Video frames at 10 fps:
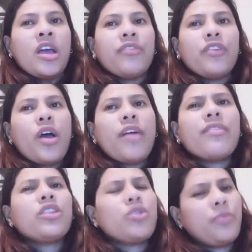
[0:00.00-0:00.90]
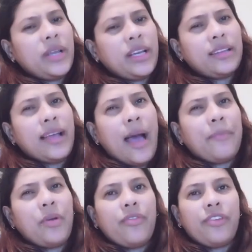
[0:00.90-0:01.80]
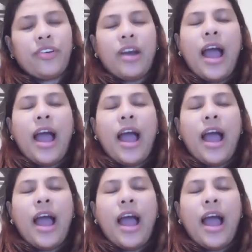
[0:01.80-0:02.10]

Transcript: If you have a duplicate copy of your